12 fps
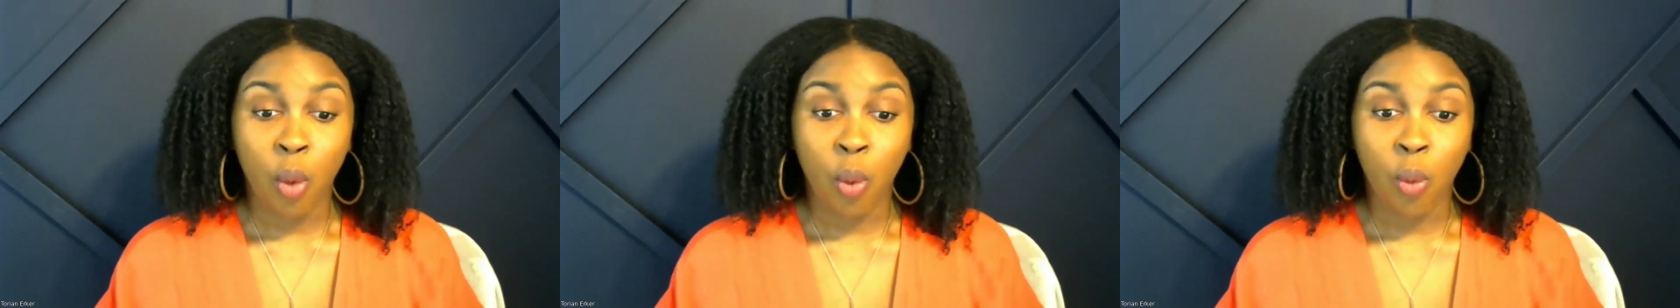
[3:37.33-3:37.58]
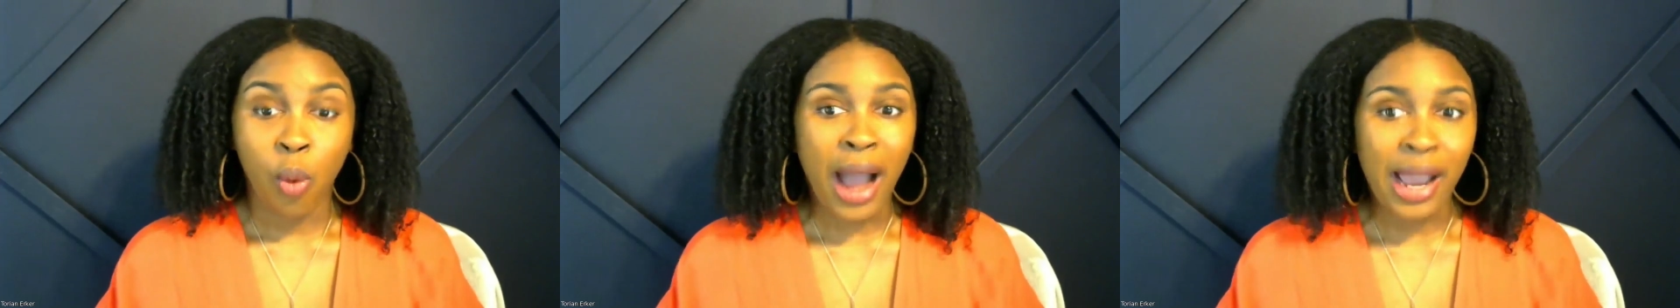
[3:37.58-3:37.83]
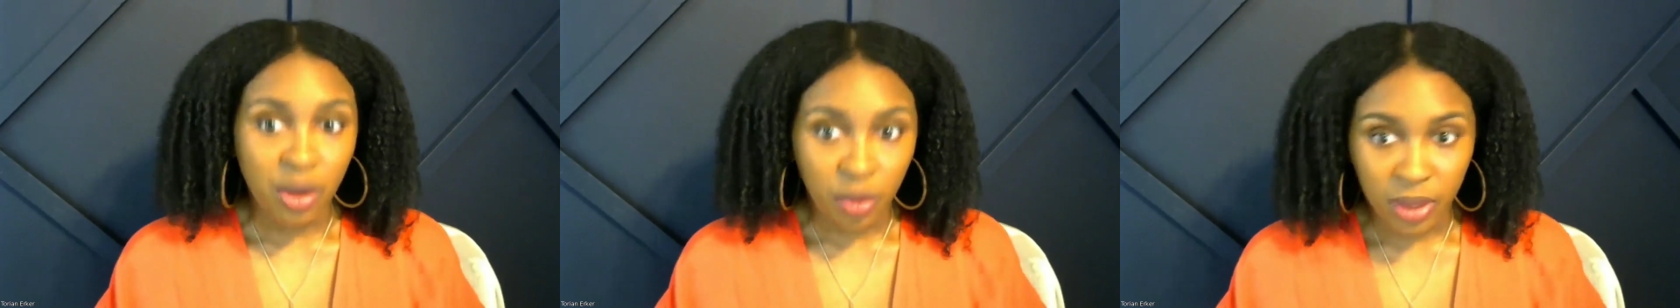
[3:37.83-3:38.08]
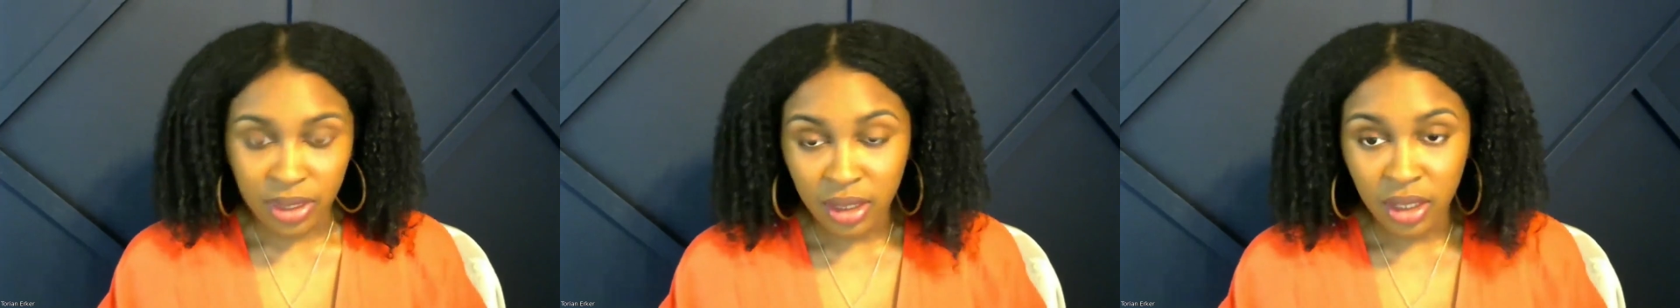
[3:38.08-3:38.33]
why it
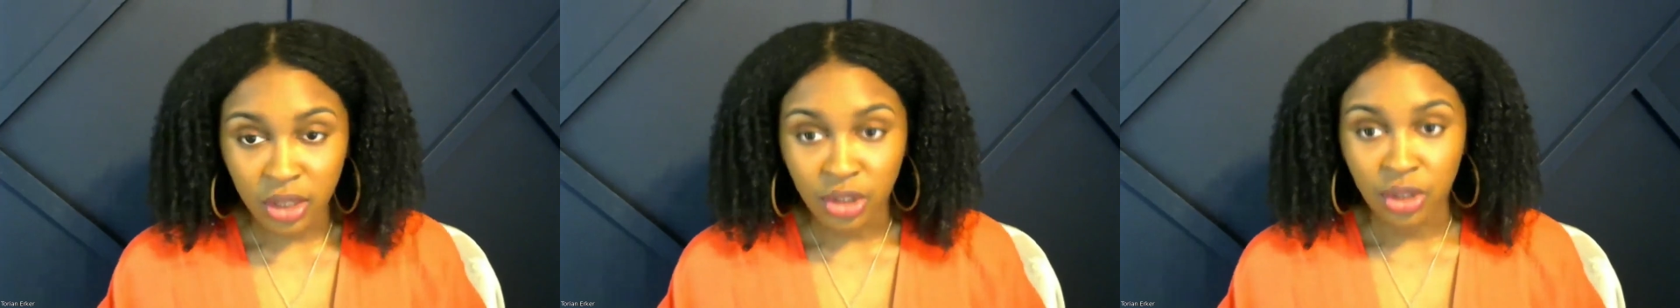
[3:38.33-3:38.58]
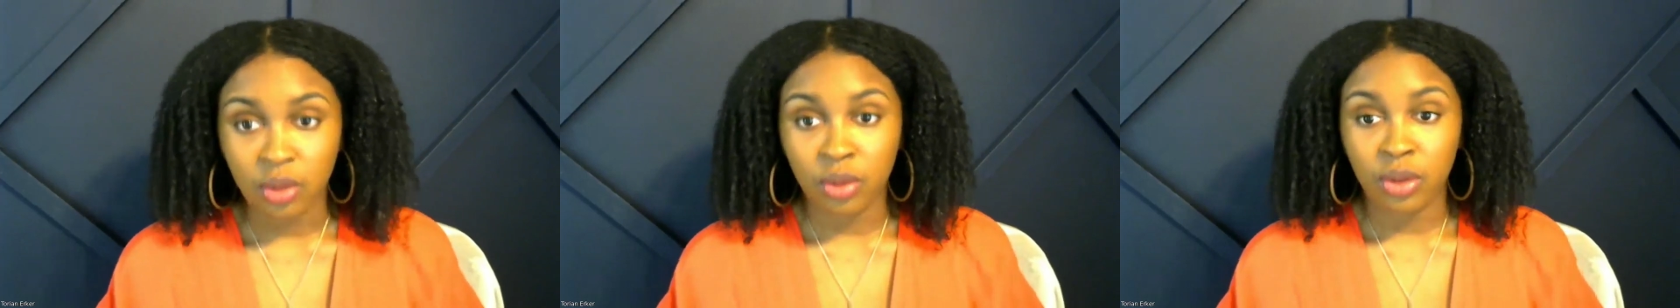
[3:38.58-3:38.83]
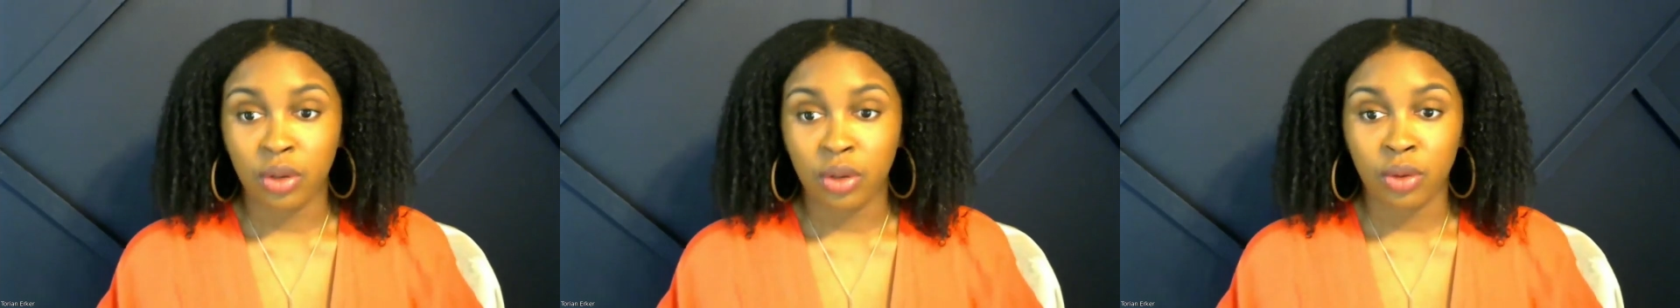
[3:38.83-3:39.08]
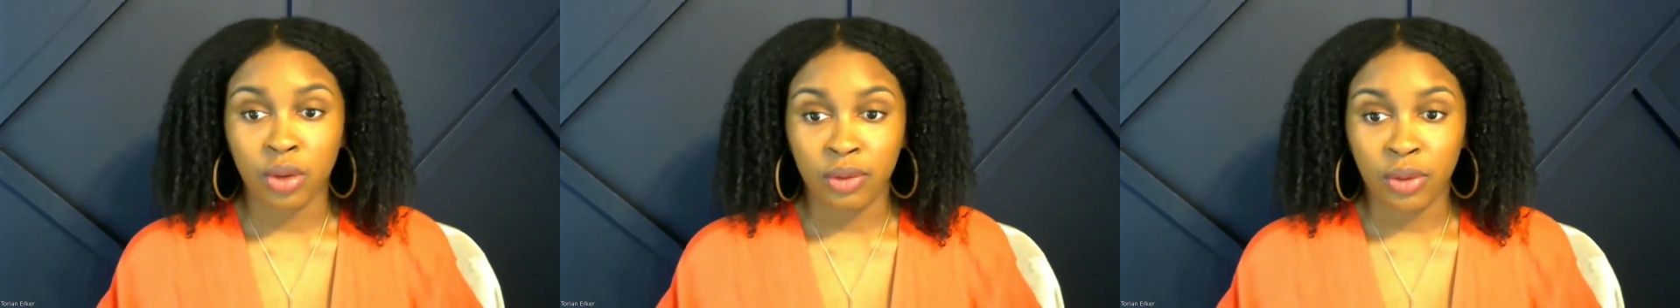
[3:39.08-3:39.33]
was an issue. So
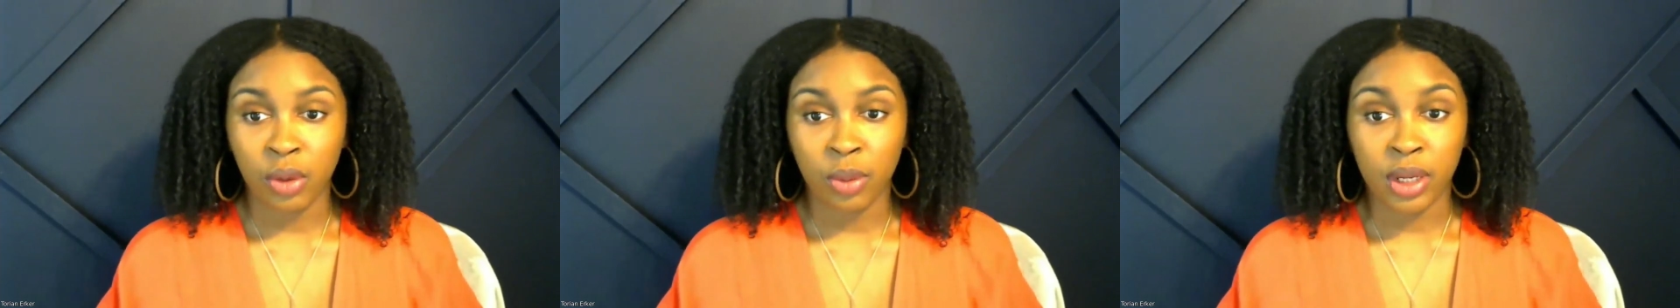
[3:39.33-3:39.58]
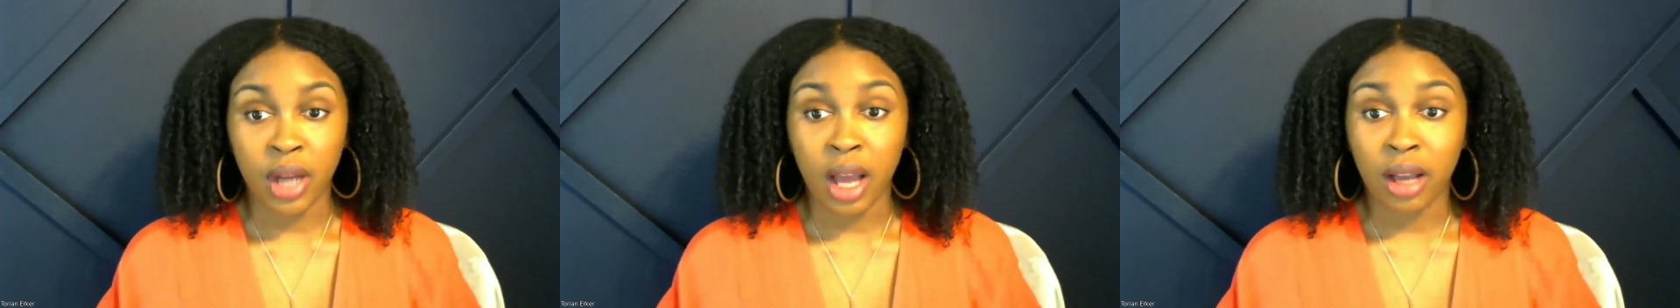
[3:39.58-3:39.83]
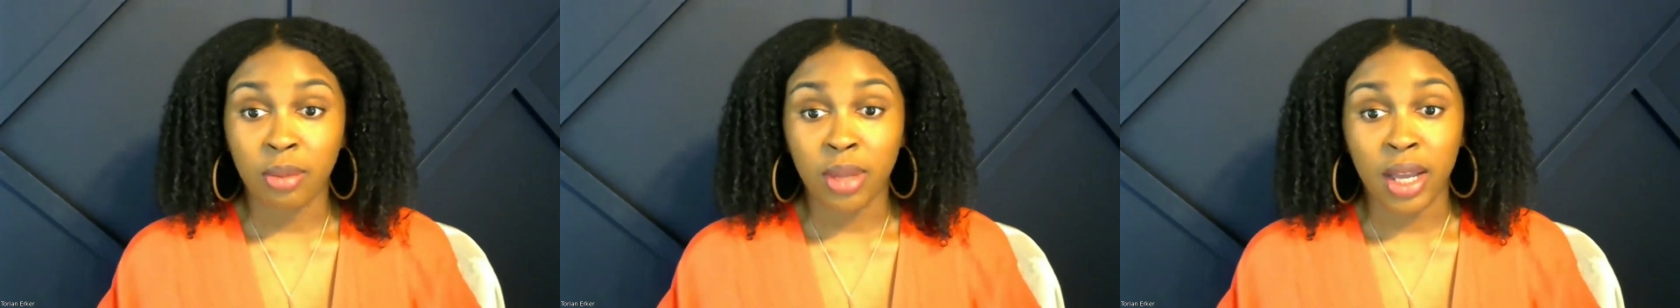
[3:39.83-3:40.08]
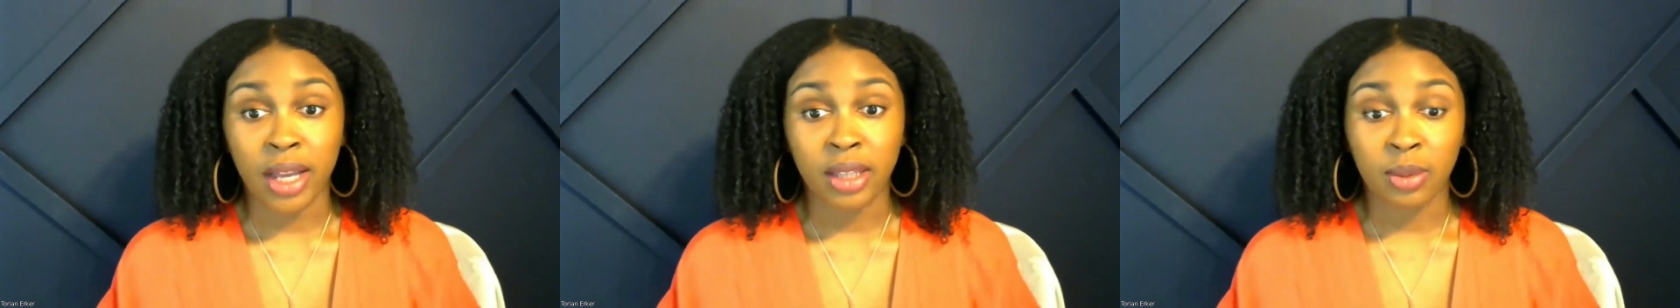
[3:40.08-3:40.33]
if you were in
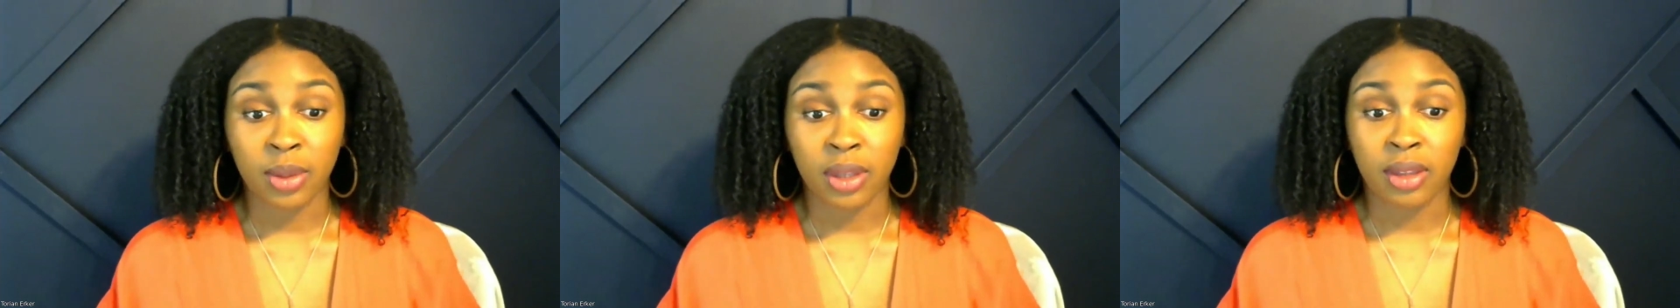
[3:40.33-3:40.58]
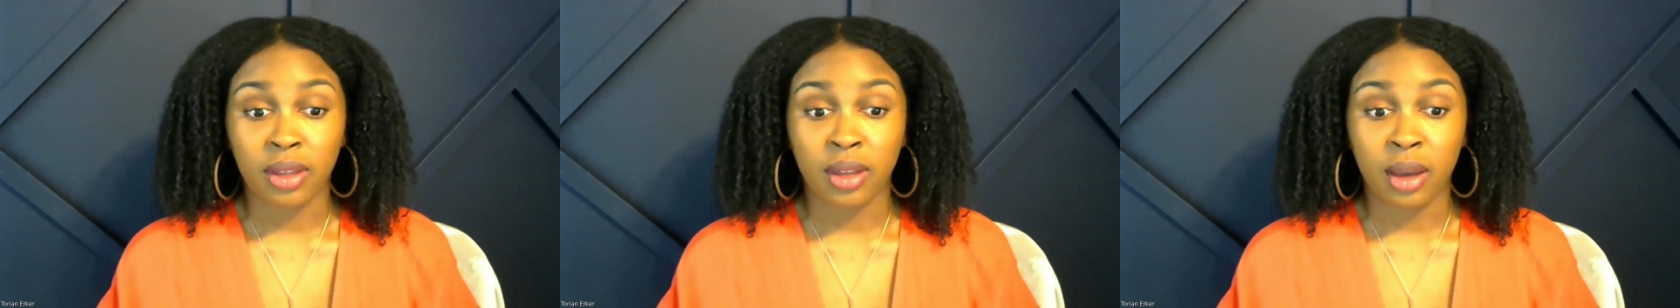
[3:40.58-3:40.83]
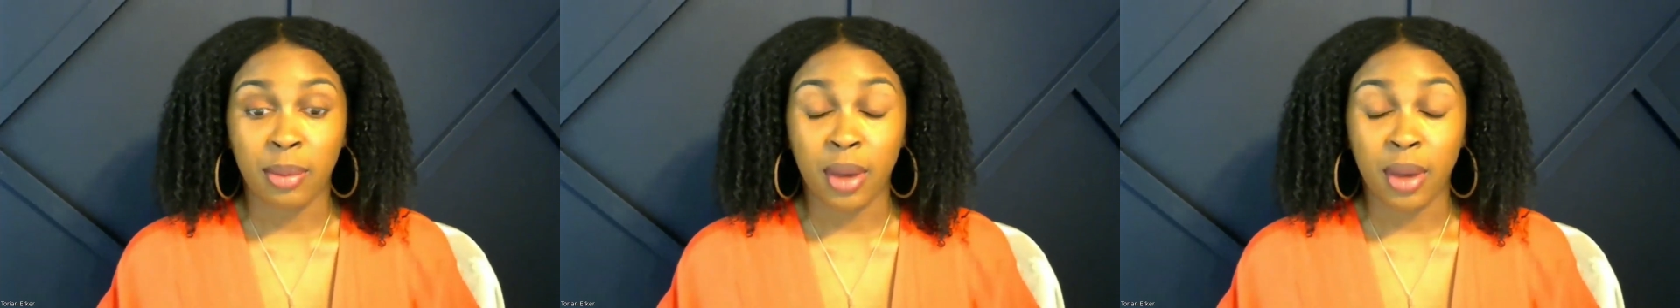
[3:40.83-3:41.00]
non-compliance with a,